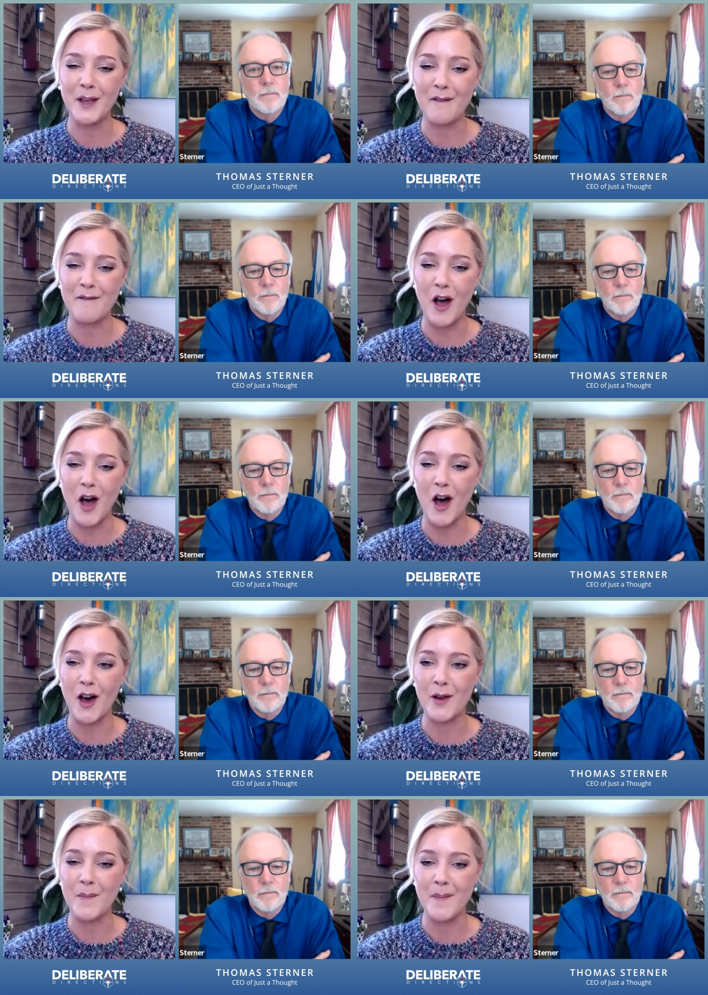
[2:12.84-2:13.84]
Speaker 1: of
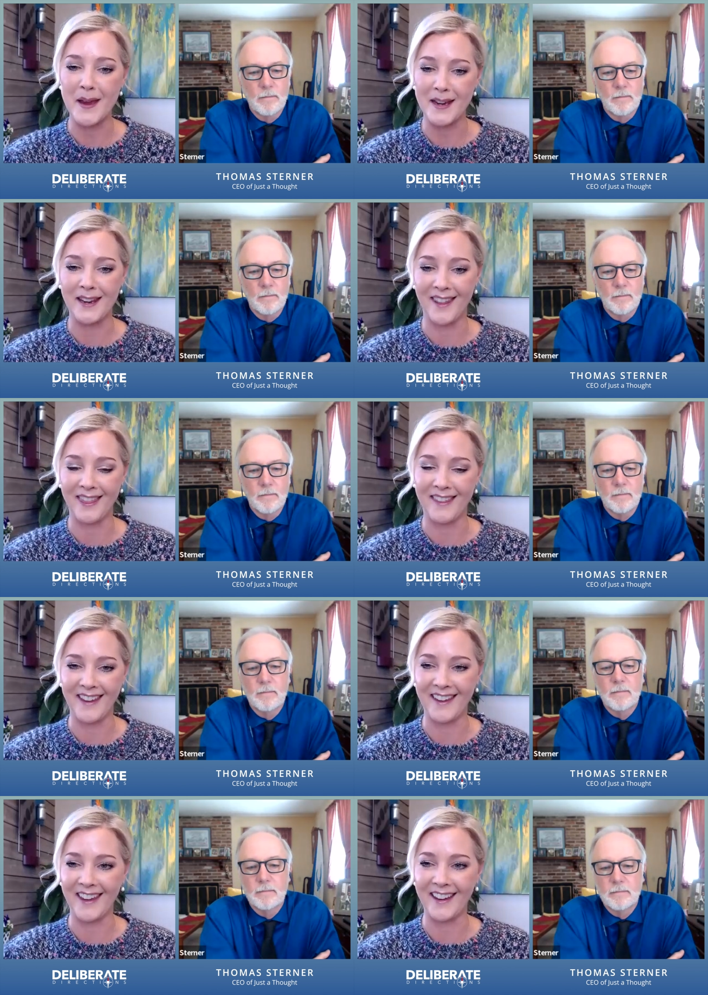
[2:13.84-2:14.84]
automated
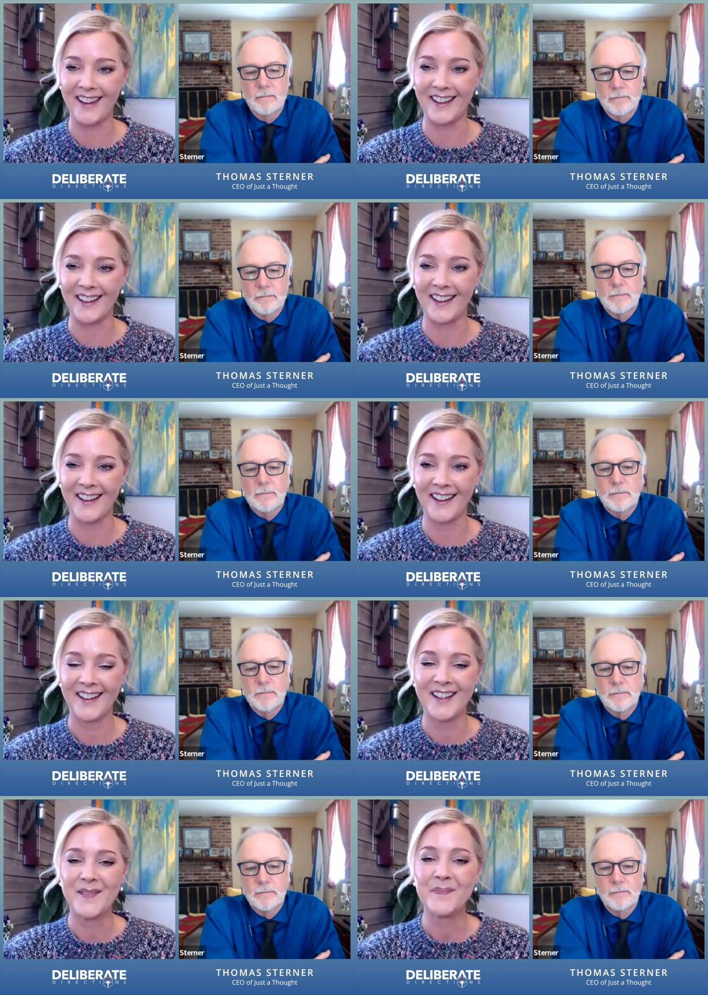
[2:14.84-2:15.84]
thinking.
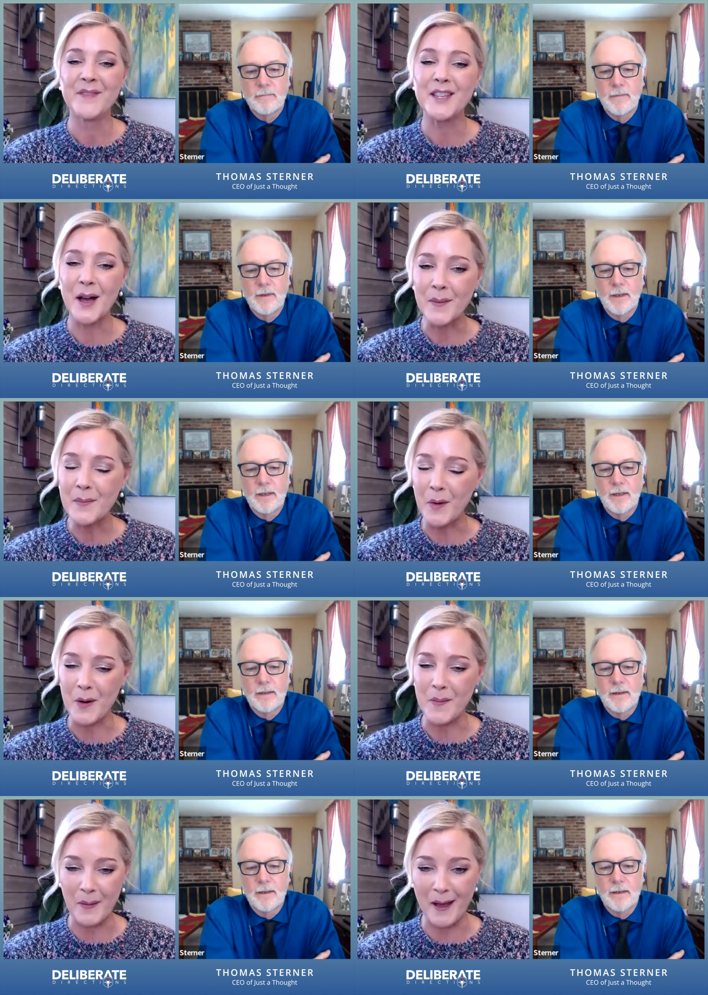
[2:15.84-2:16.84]
Tell me
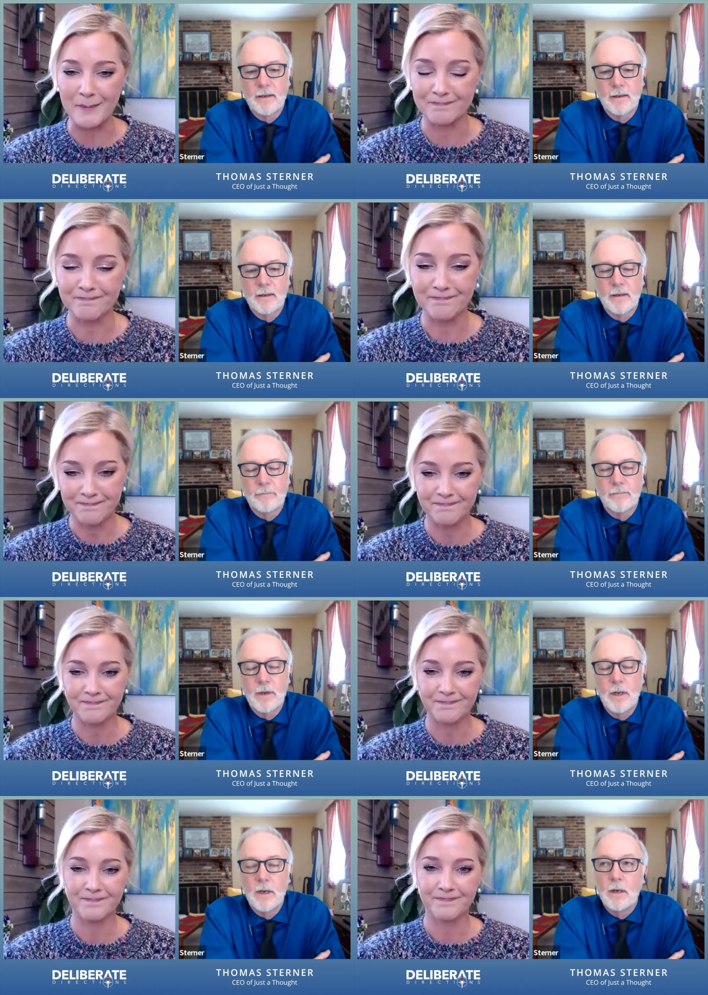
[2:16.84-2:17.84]
more about that.
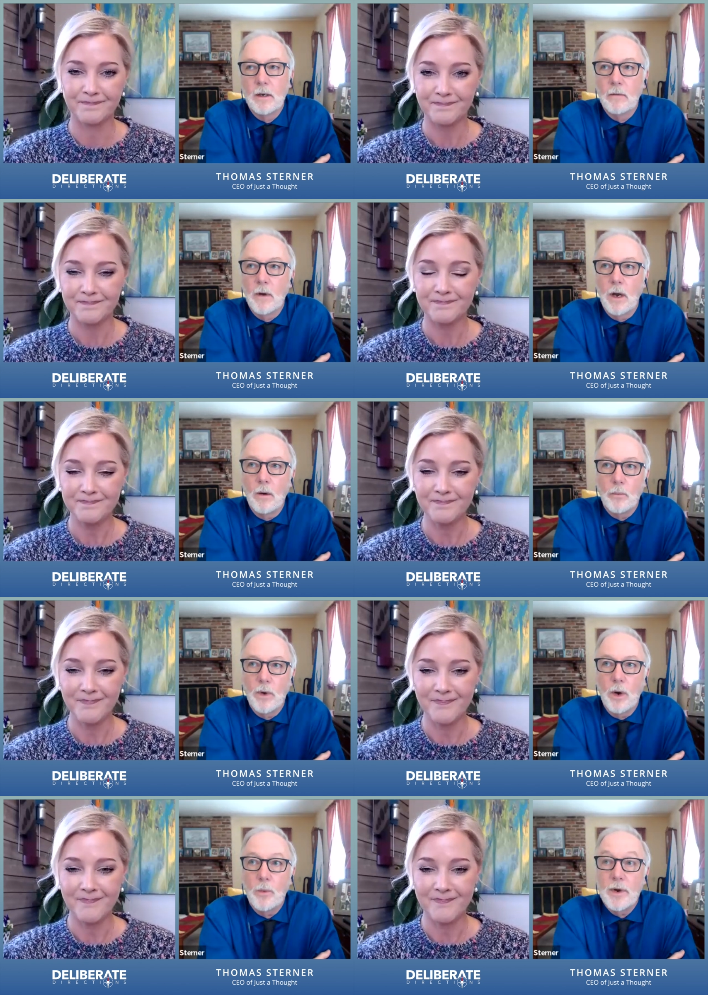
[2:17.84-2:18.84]

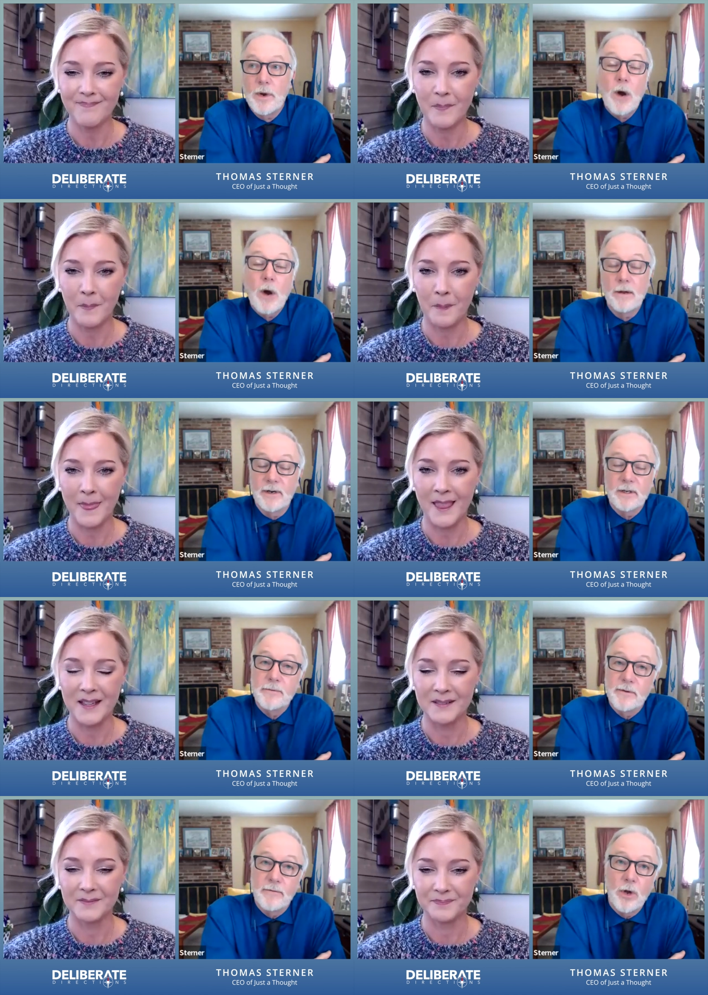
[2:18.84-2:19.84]
Speaker 2: Well, we are
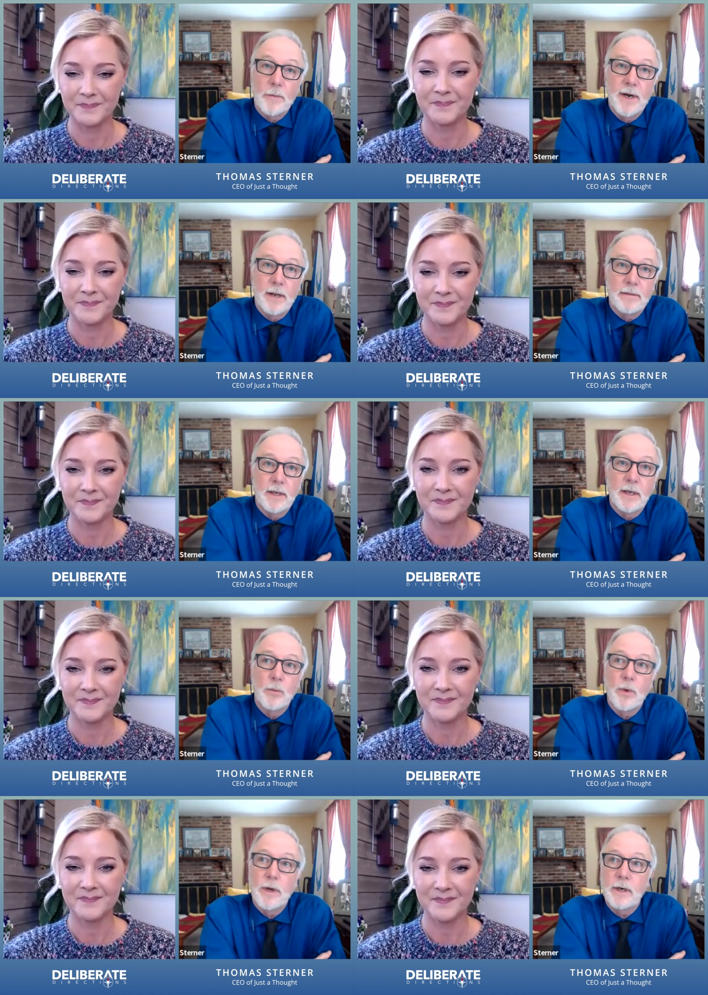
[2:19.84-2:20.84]
victims of automated thinking.
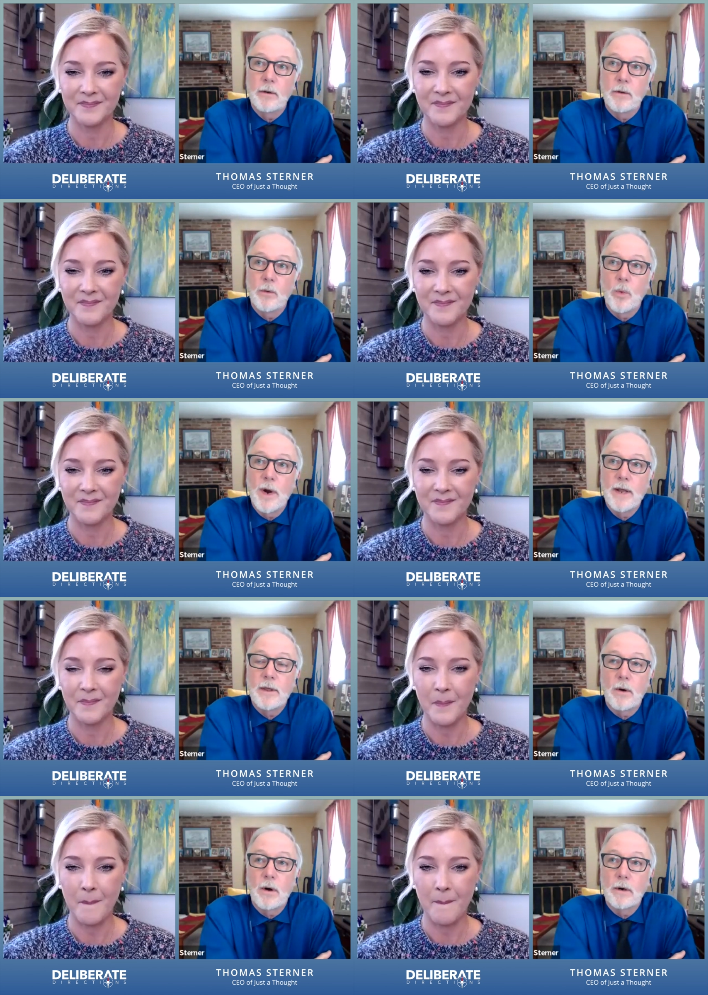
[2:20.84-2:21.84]
What the way that
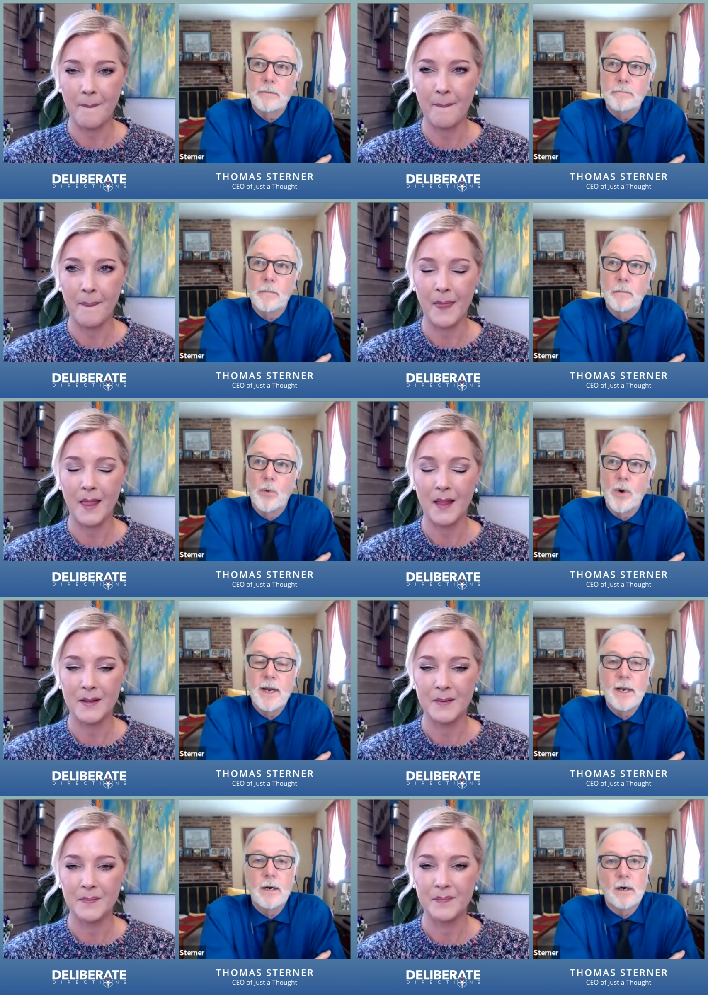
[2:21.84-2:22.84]
our
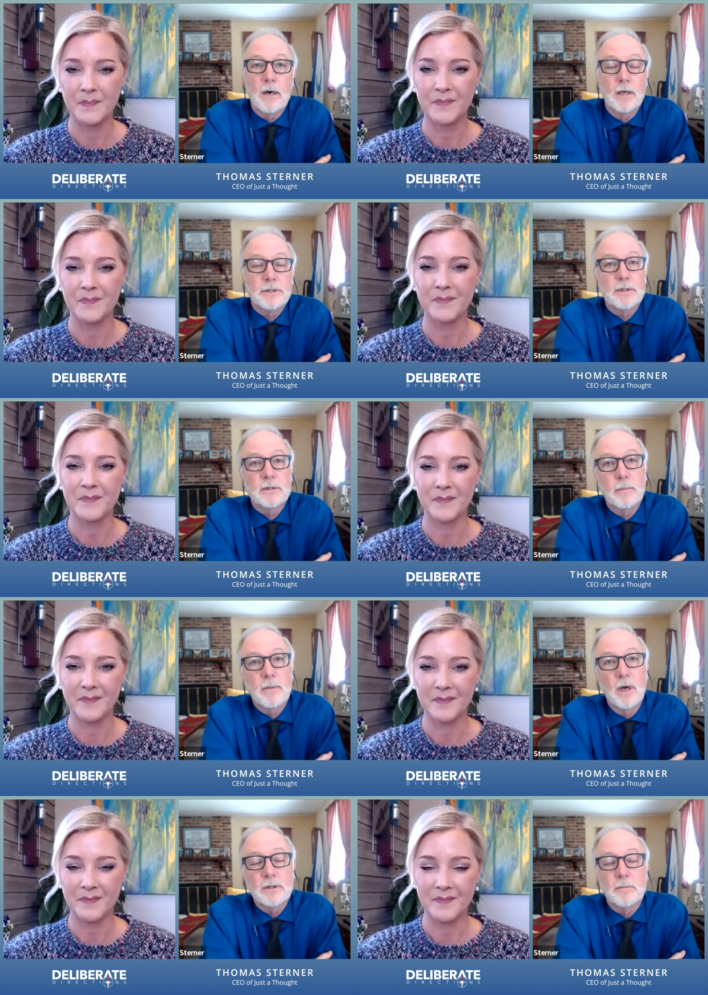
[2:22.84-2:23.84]
brain, our conscious
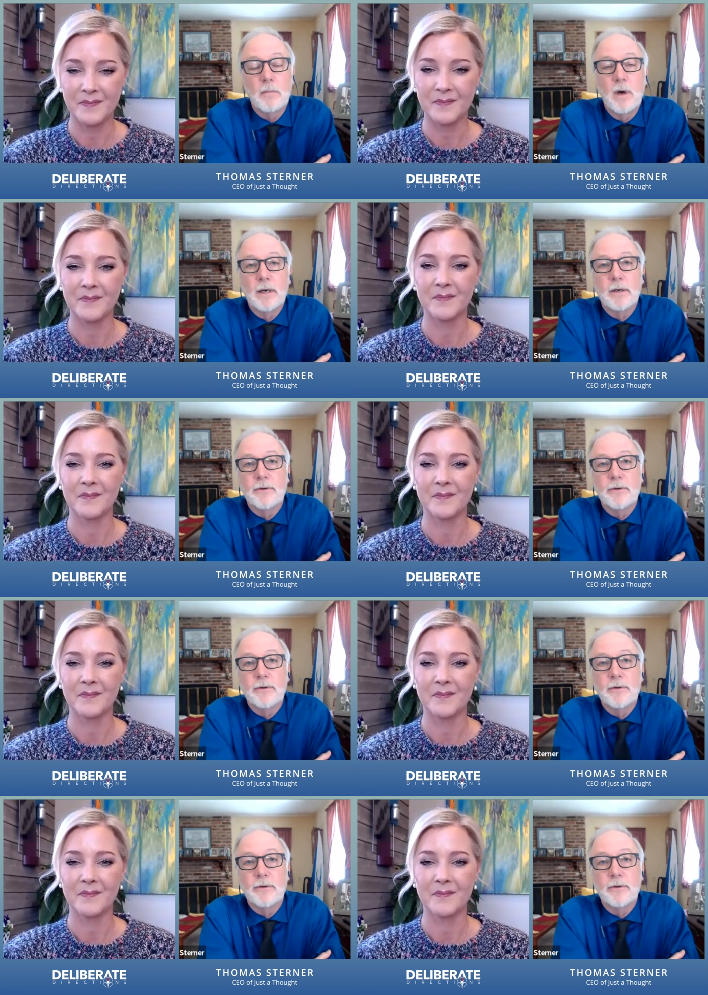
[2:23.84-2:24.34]
subconscious mind is